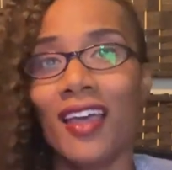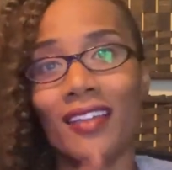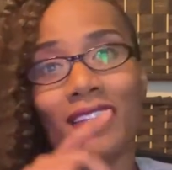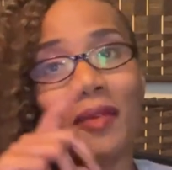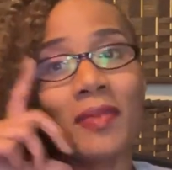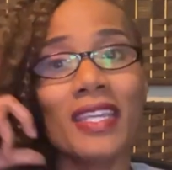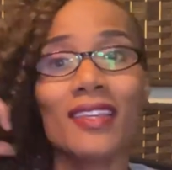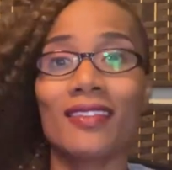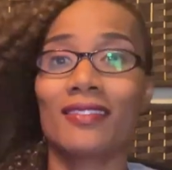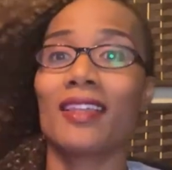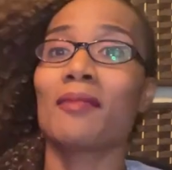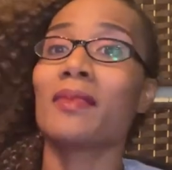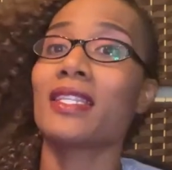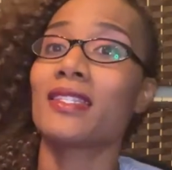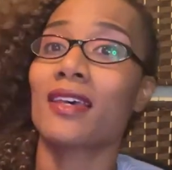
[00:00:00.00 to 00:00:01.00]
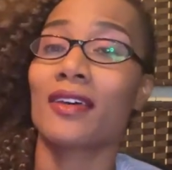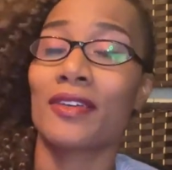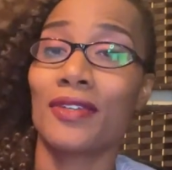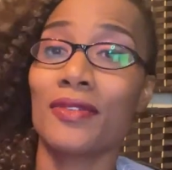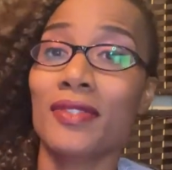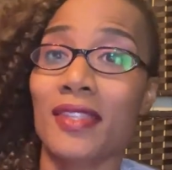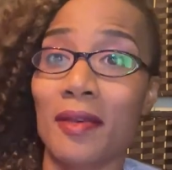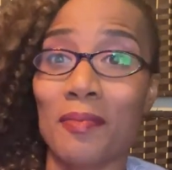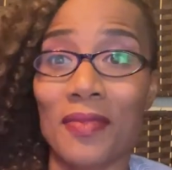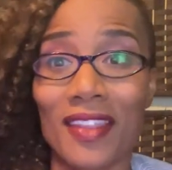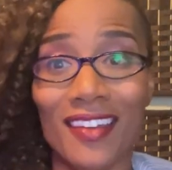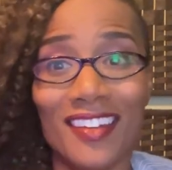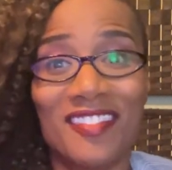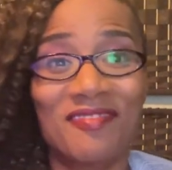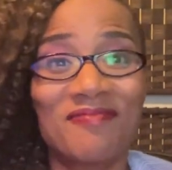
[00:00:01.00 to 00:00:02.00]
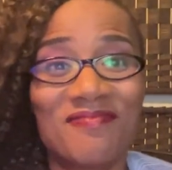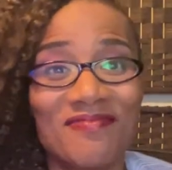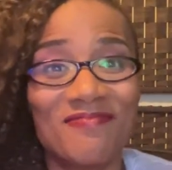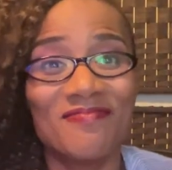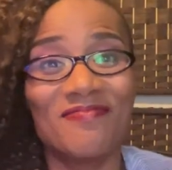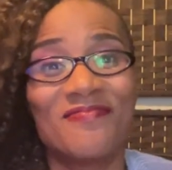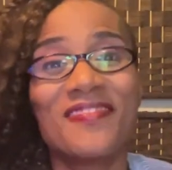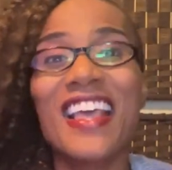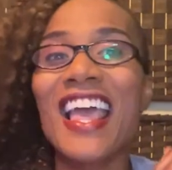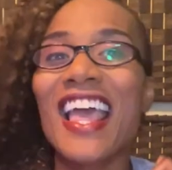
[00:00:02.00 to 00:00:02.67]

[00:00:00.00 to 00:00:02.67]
Let me tell you something.